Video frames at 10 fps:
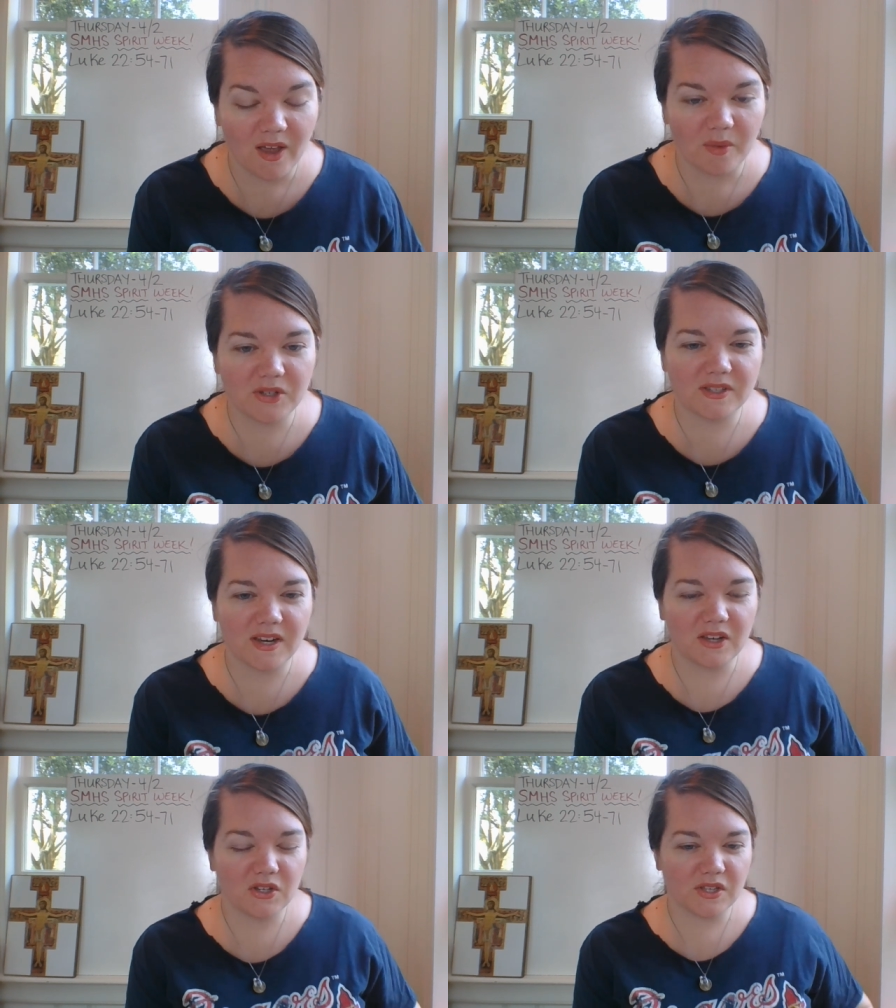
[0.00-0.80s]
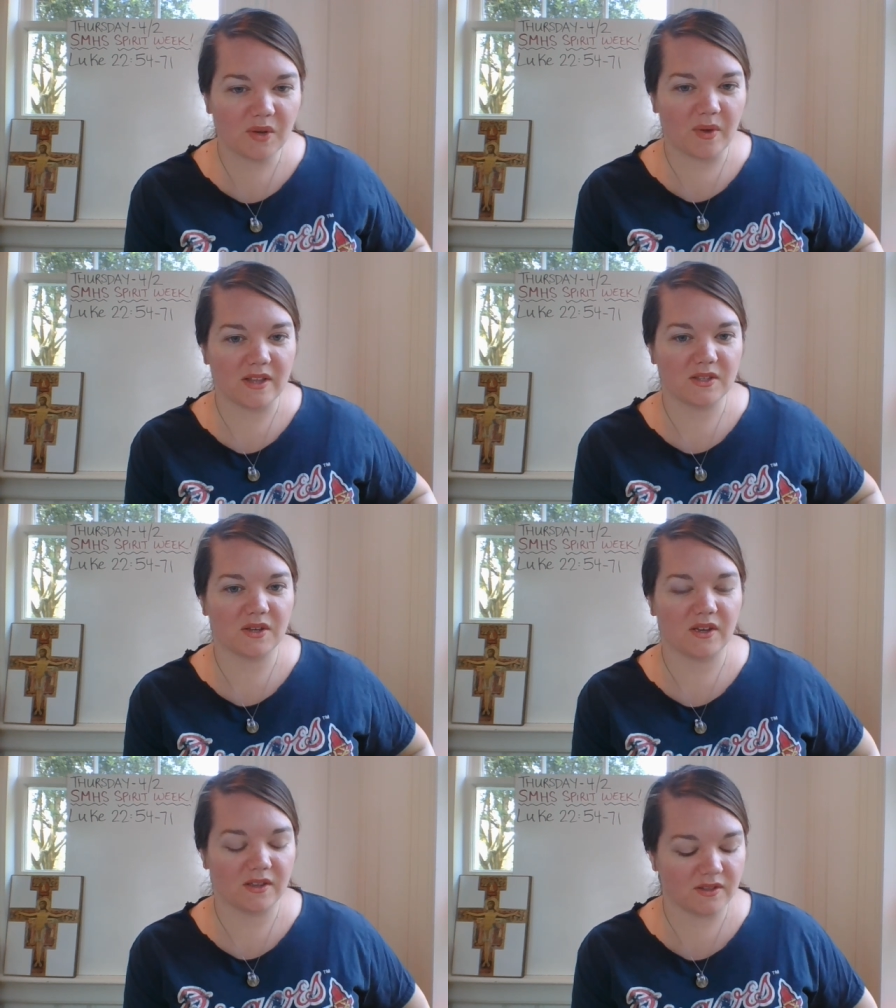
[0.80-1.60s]
Which is an interesting way
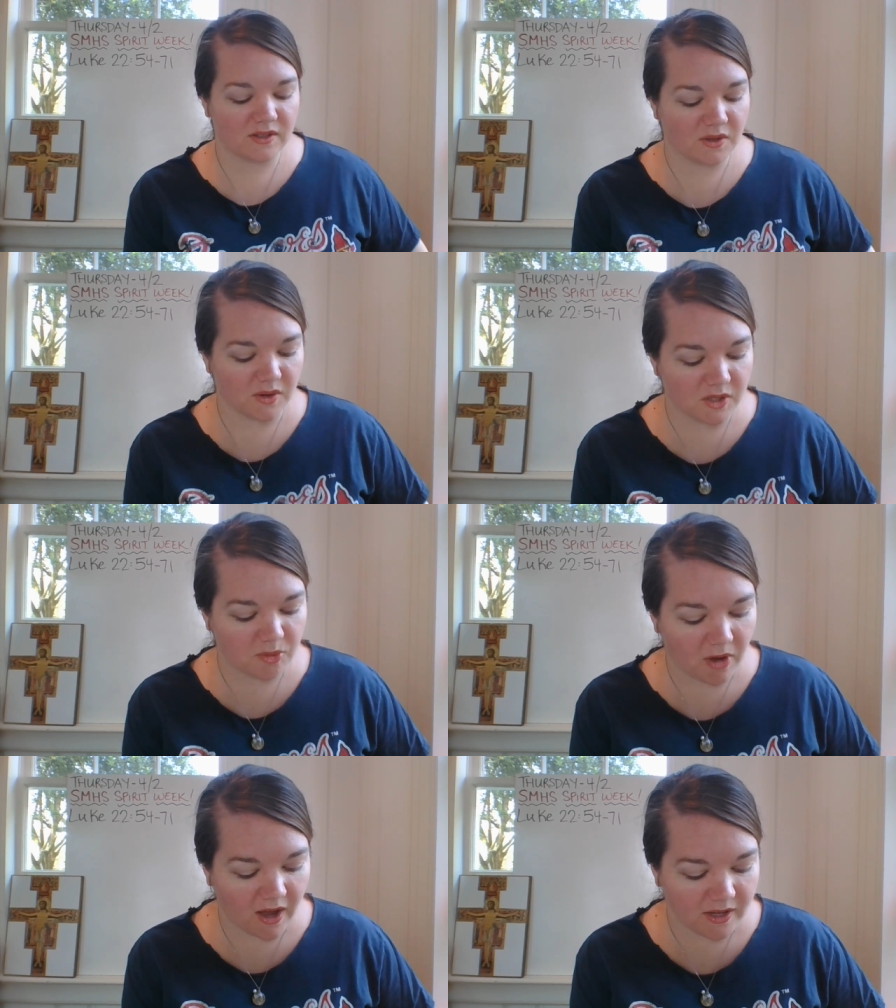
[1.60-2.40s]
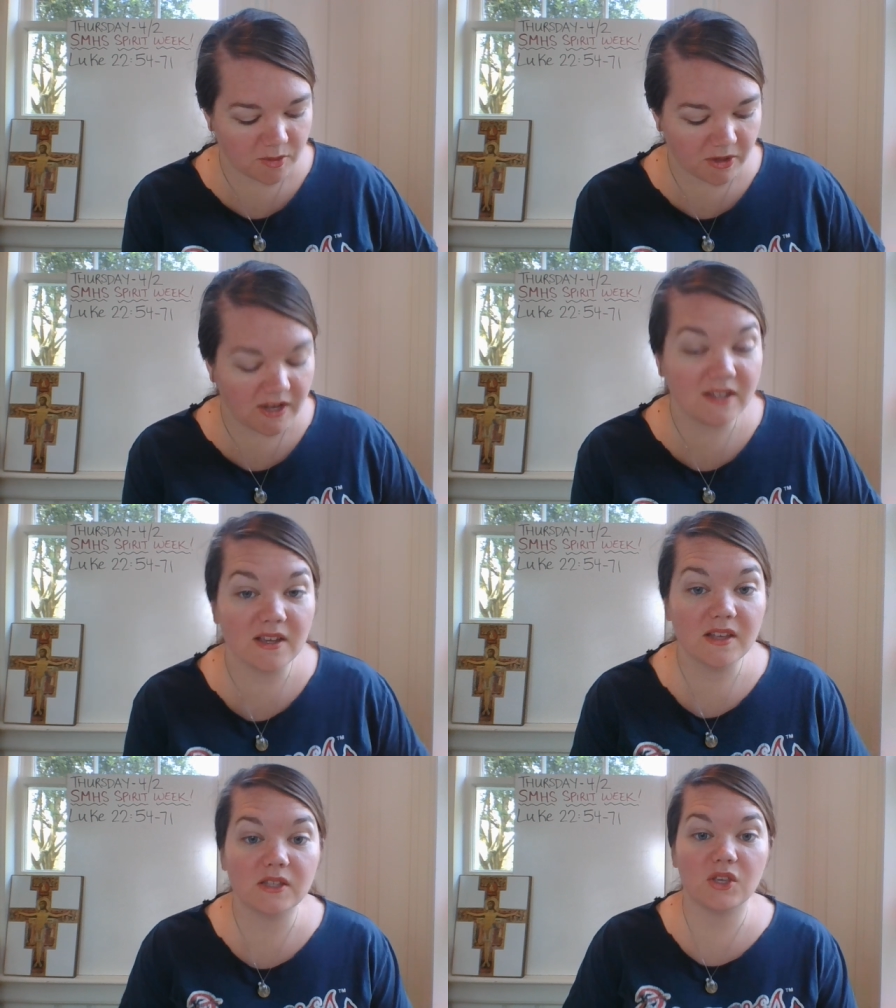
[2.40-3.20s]
to, to respond, but he
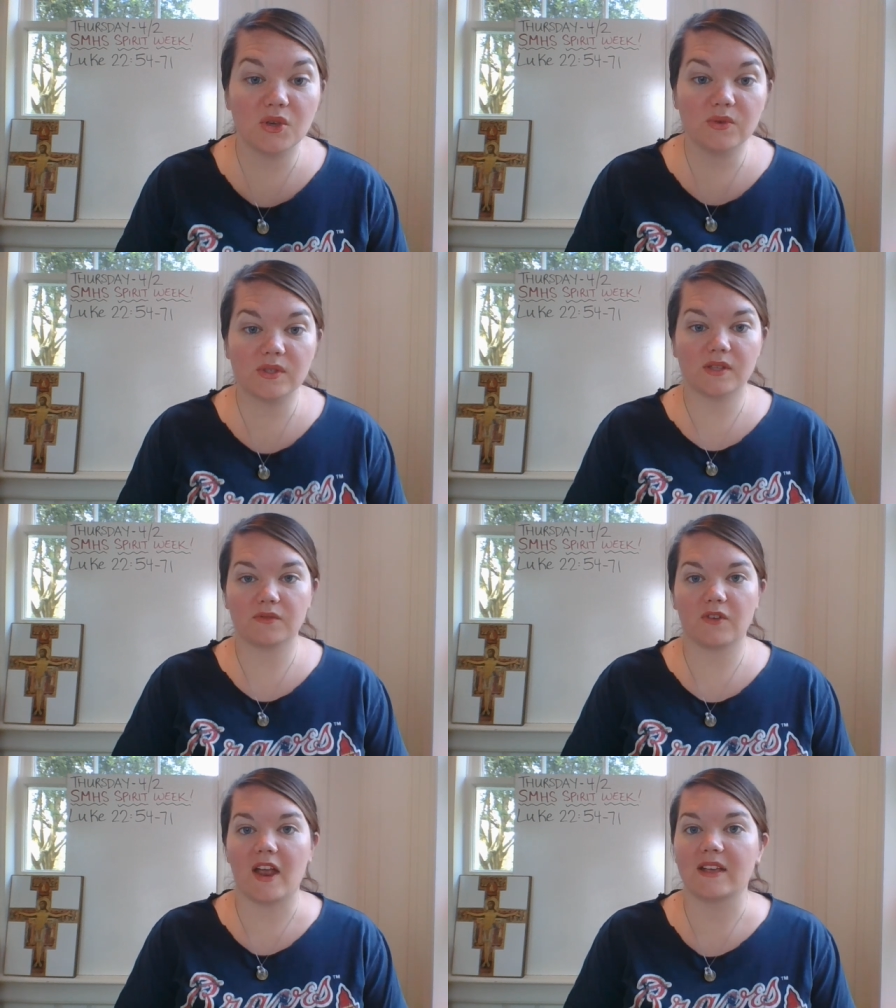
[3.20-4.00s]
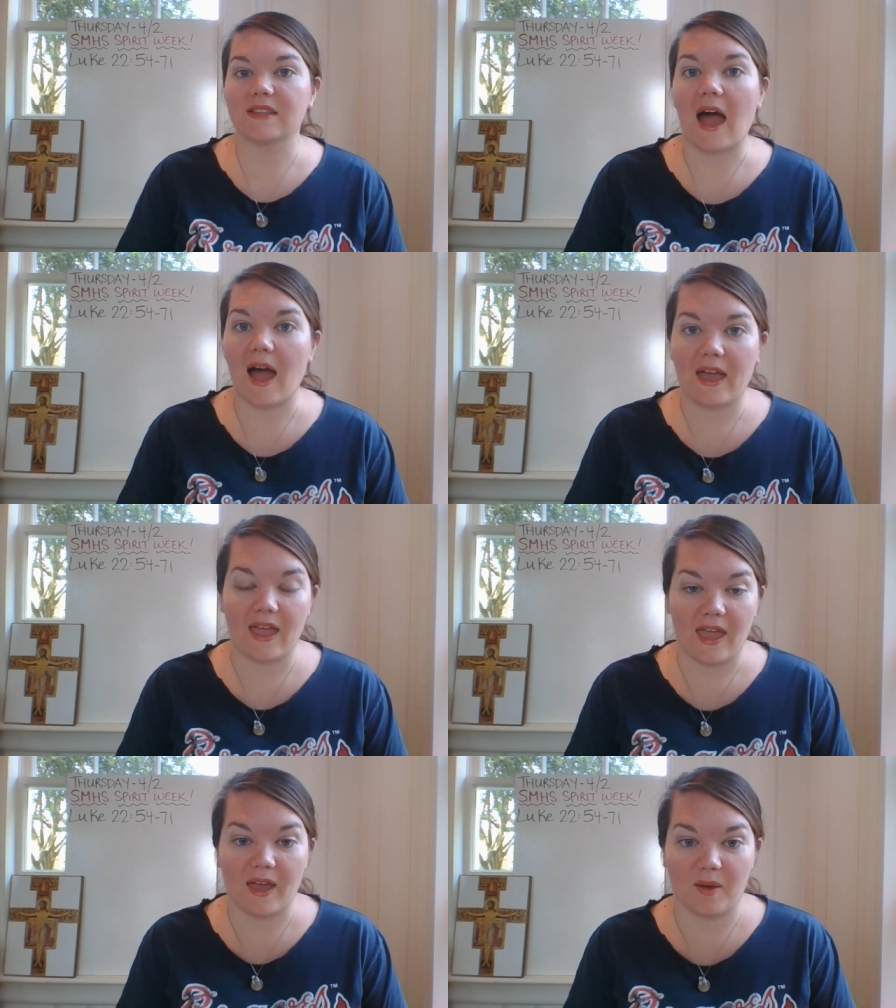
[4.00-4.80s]
does use the phrase, I
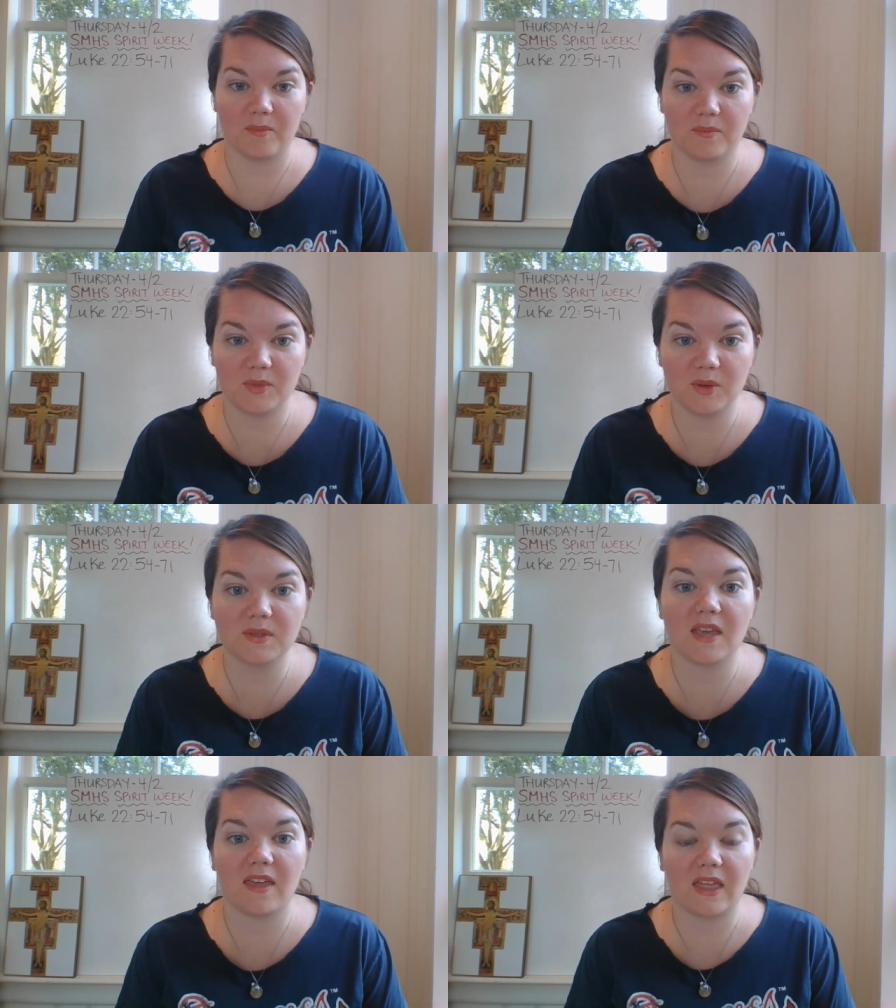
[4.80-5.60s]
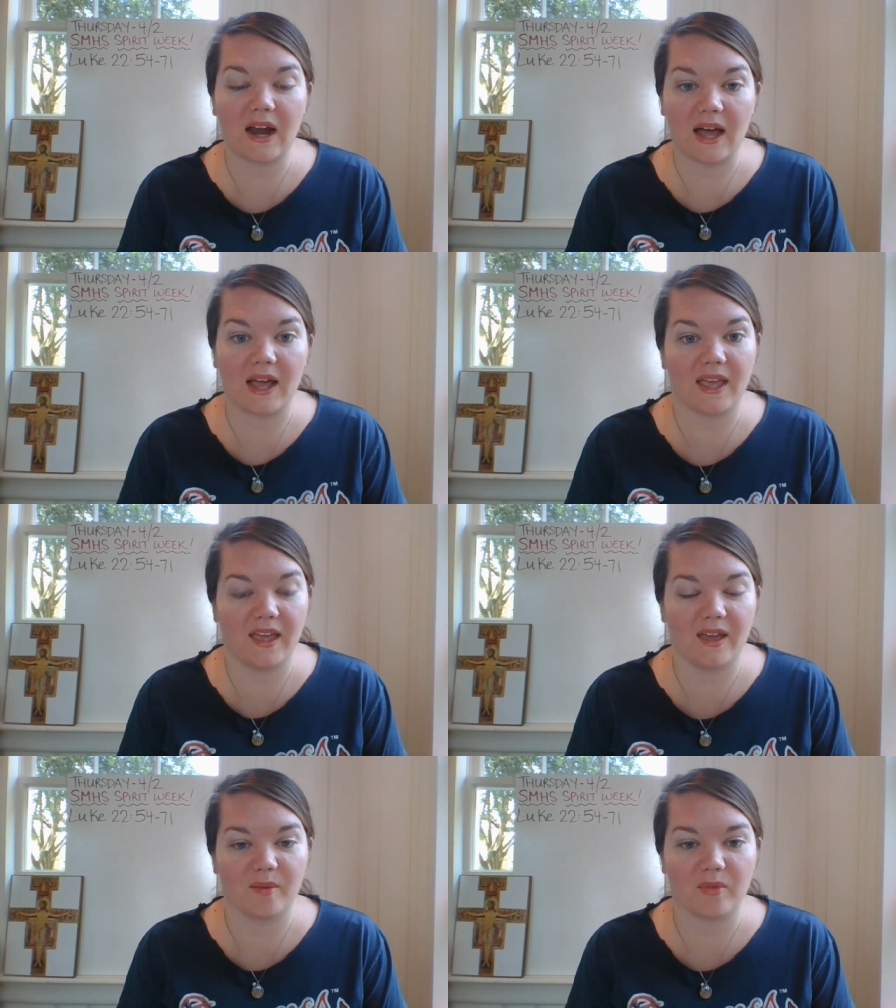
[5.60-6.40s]
am. You say that I
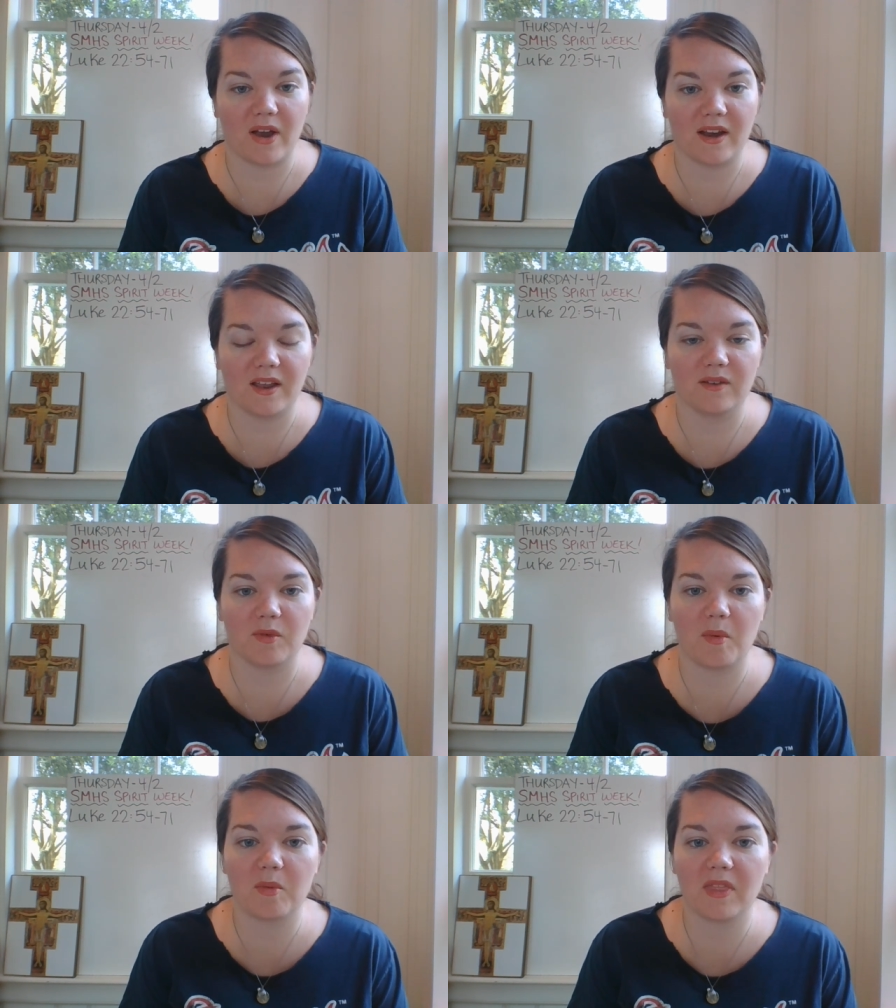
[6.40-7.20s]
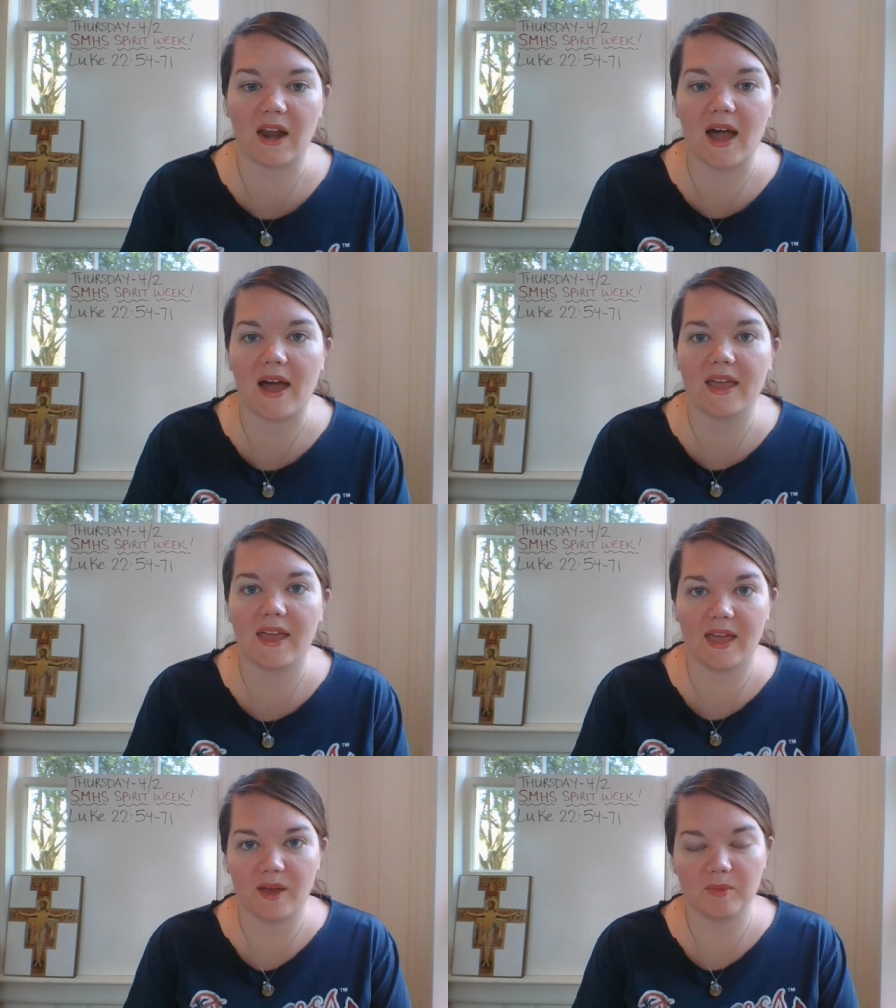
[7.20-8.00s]
am, right? And remember that I
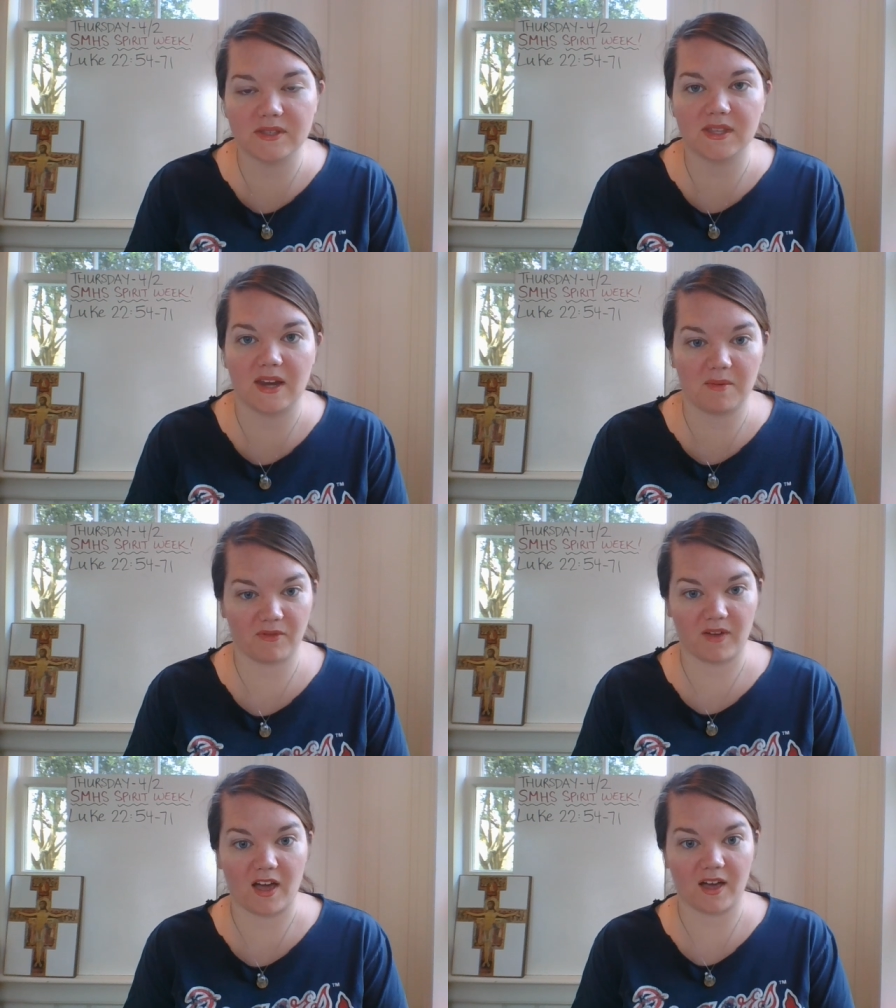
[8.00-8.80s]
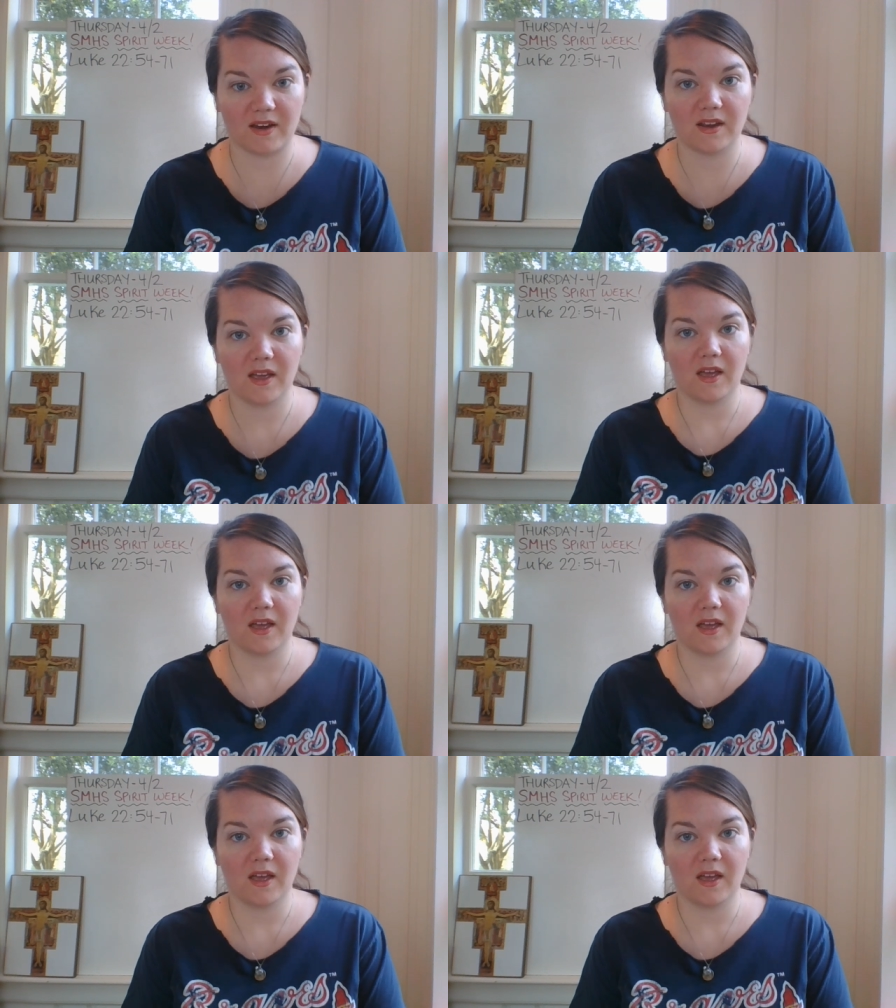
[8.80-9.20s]
am is the name of God.